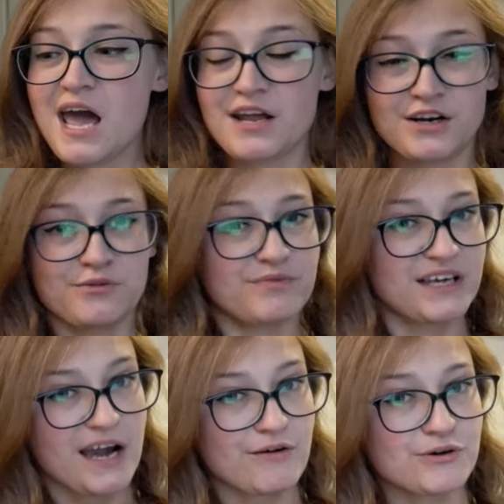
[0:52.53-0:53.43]
you know,
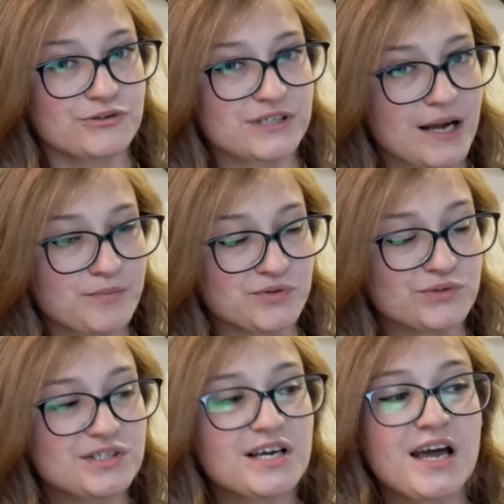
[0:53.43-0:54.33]
the arrows and
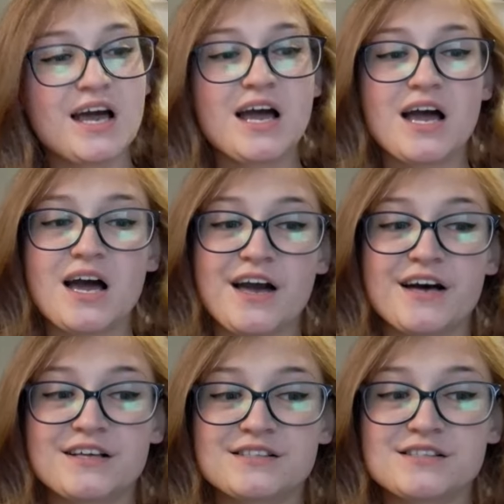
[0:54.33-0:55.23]
apples.
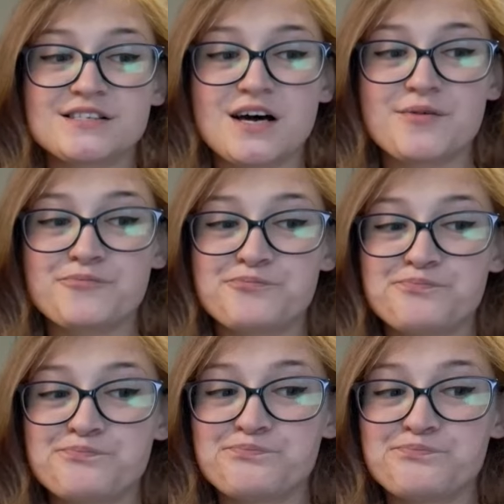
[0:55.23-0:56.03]
And,